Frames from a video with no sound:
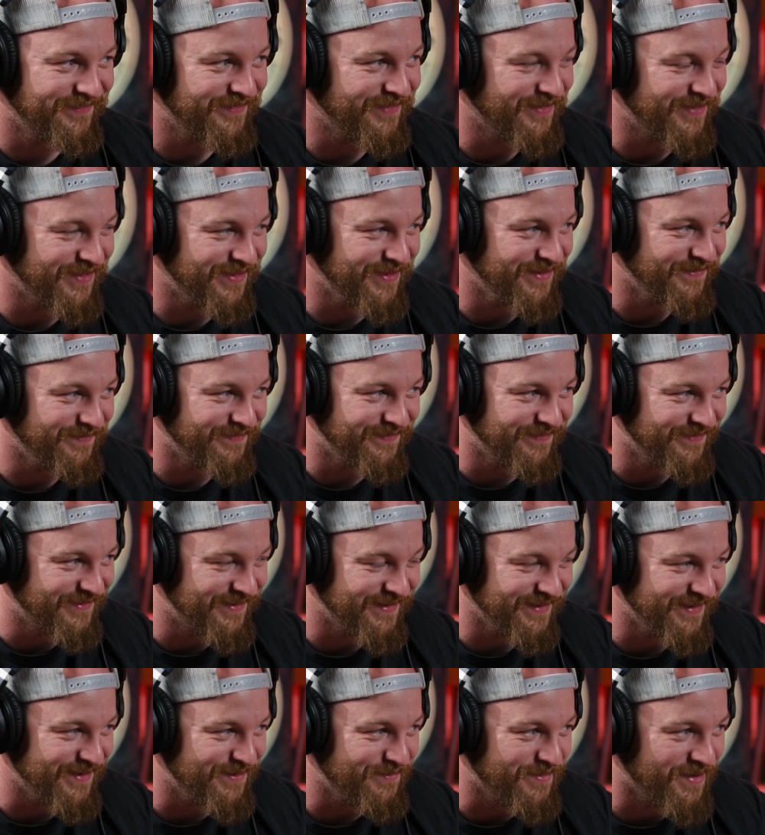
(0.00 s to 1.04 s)
the
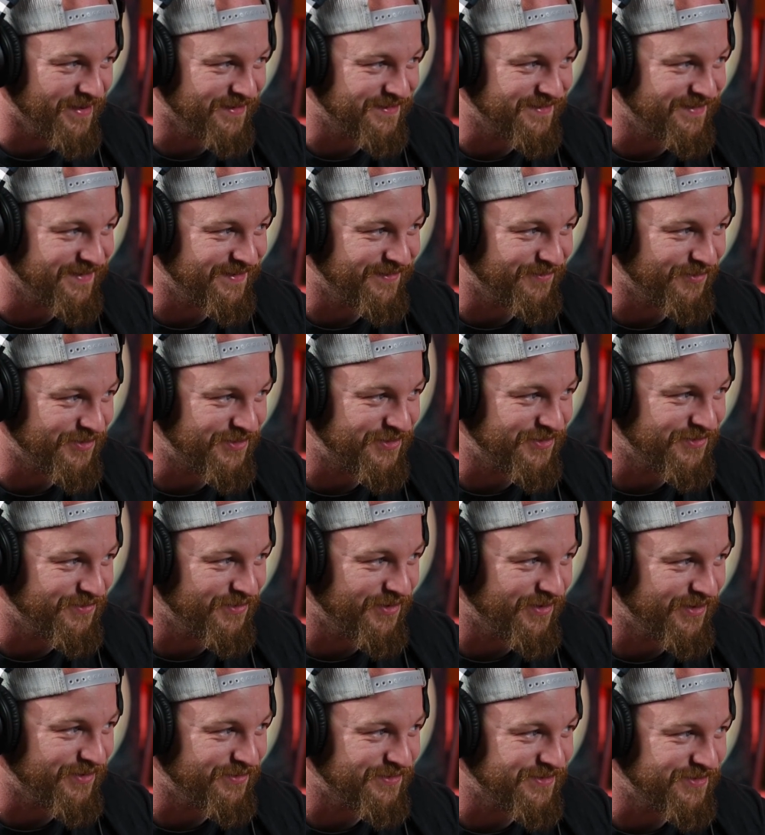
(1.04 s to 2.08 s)
city of Boston, which is
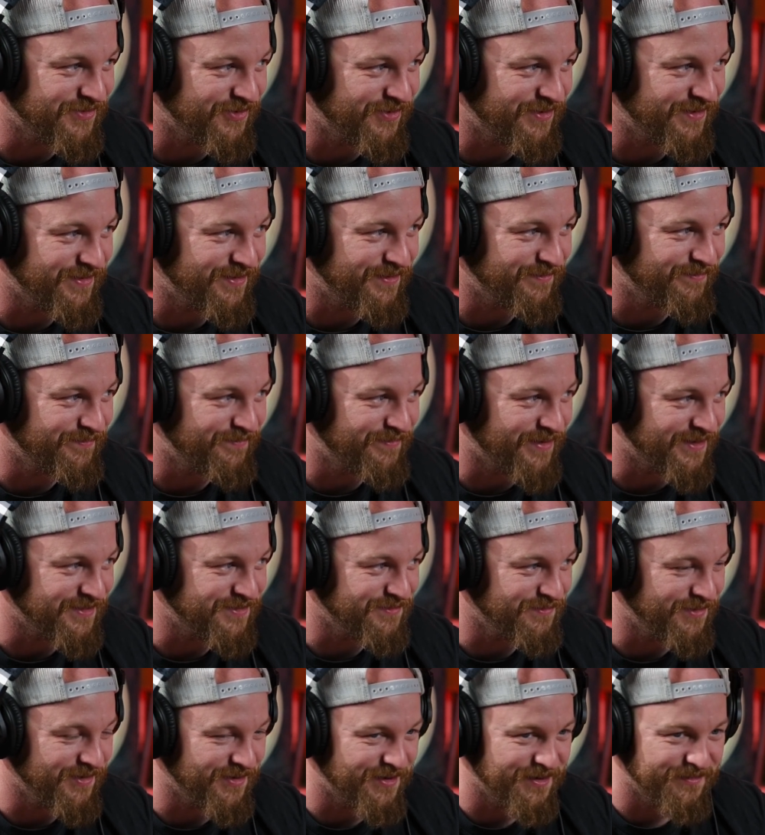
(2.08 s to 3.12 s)
where he was starting the
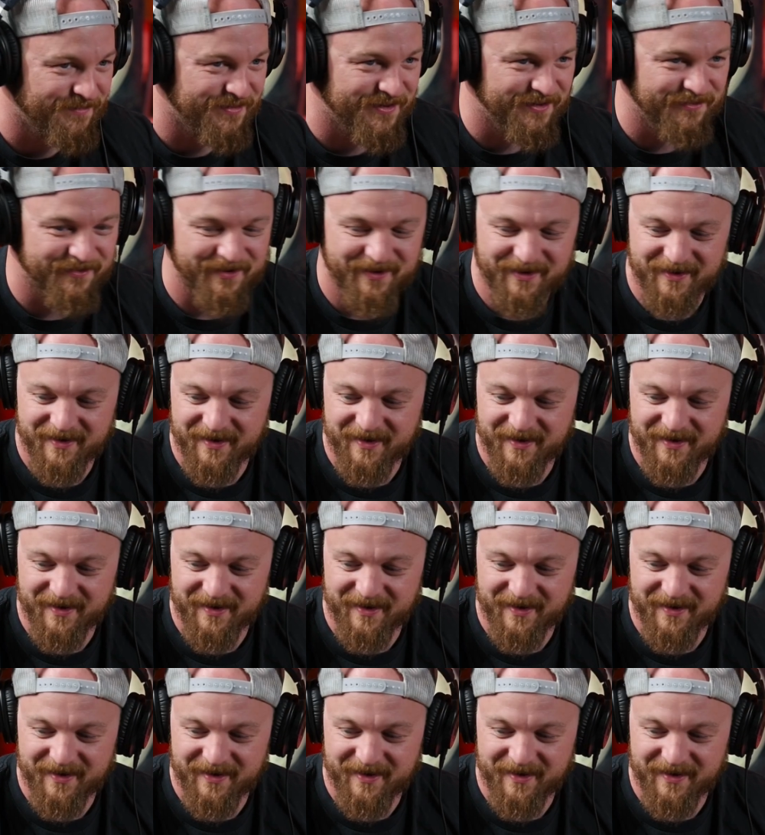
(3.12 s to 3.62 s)
Boston Beer Company, right?